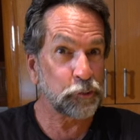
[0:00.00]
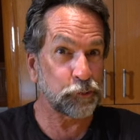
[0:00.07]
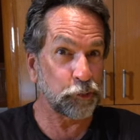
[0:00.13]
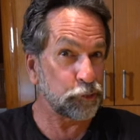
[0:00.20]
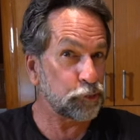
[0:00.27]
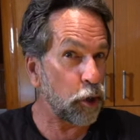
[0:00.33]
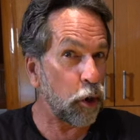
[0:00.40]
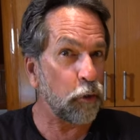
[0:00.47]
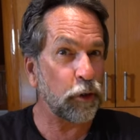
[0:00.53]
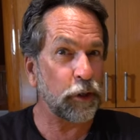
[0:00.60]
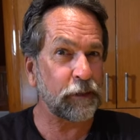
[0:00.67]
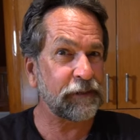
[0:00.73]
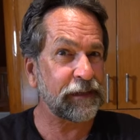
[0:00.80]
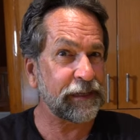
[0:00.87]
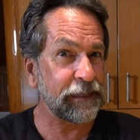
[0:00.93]
So don't
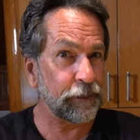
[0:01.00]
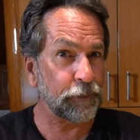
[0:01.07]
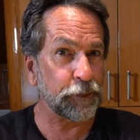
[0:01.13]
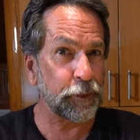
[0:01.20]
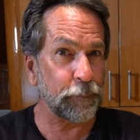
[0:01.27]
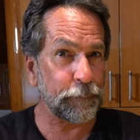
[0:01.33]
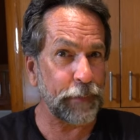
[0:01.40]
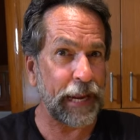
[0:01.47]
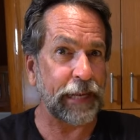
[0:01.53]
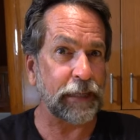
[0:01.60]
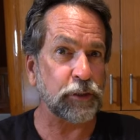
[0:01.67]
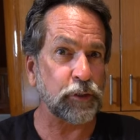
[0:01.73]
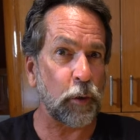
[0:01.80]
kill your bait.